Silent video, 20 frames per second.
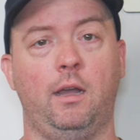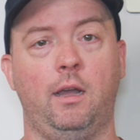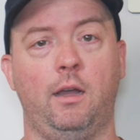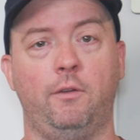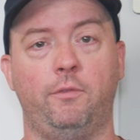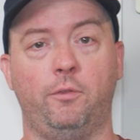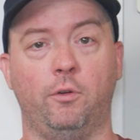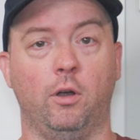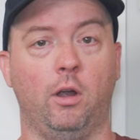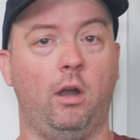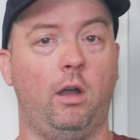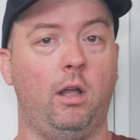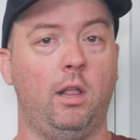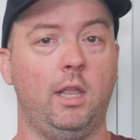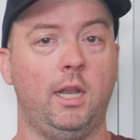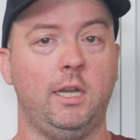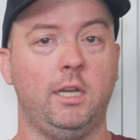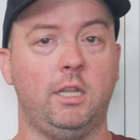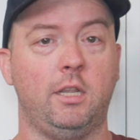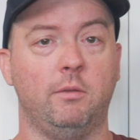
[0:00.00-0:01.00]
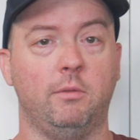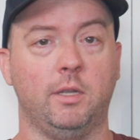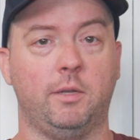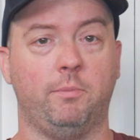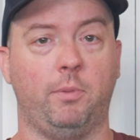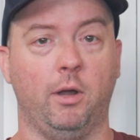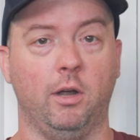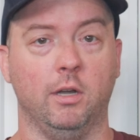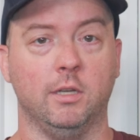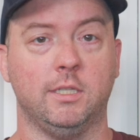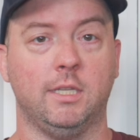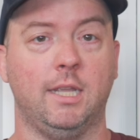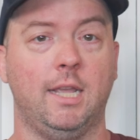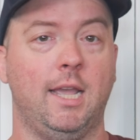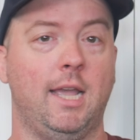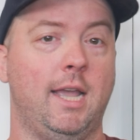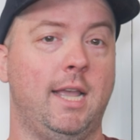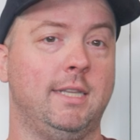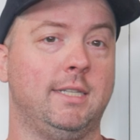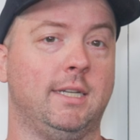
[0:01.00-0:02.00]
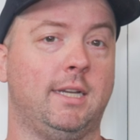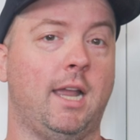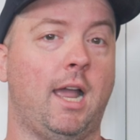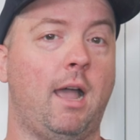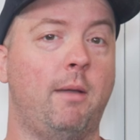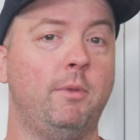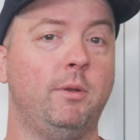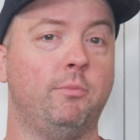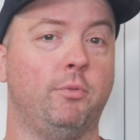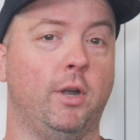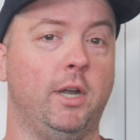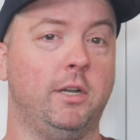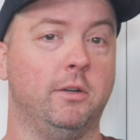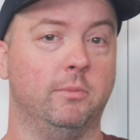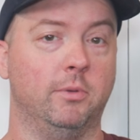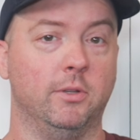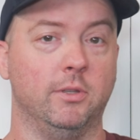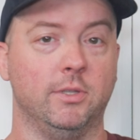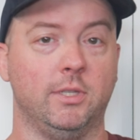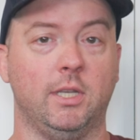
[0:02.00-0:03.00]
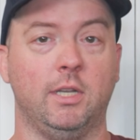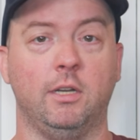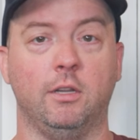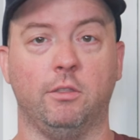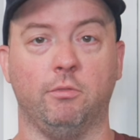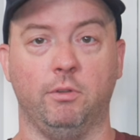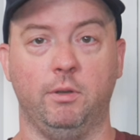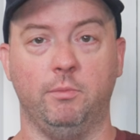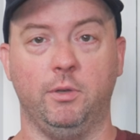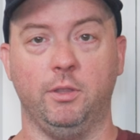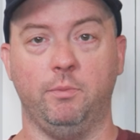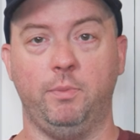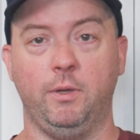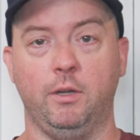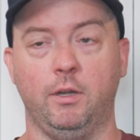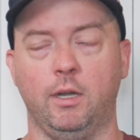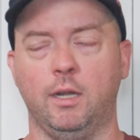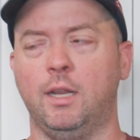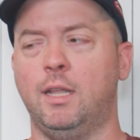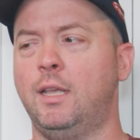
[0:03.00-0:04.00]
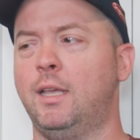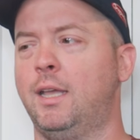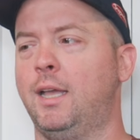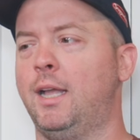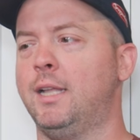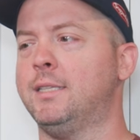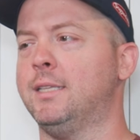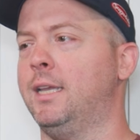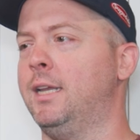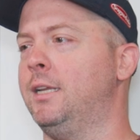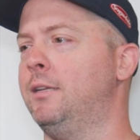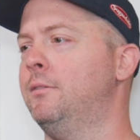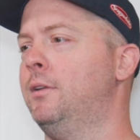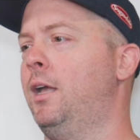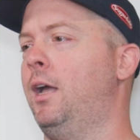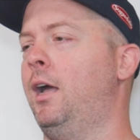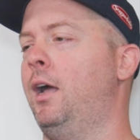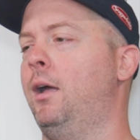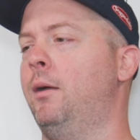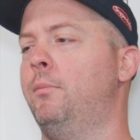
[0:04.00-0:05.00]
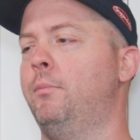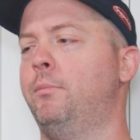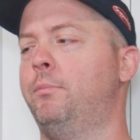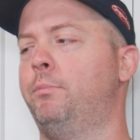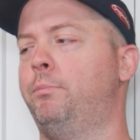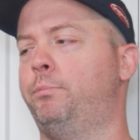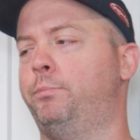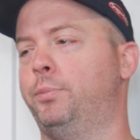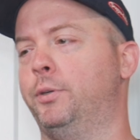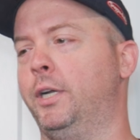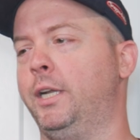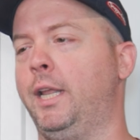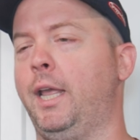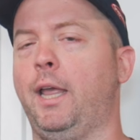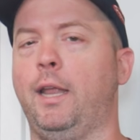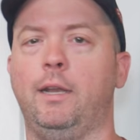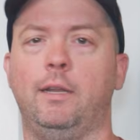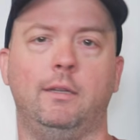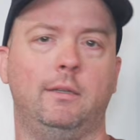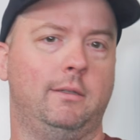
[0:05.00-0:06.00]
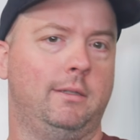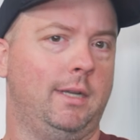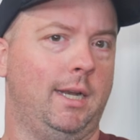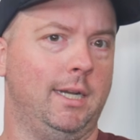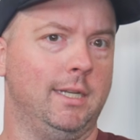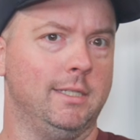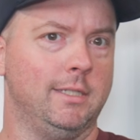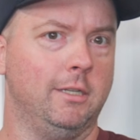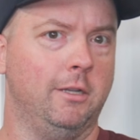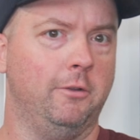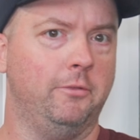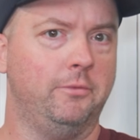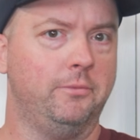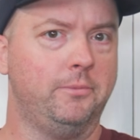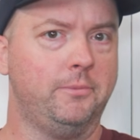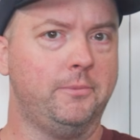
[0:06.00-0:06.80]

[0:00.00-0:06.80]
for all Anycubic parts has a common breakables in a 3-month period. That's like print head kind of stuff.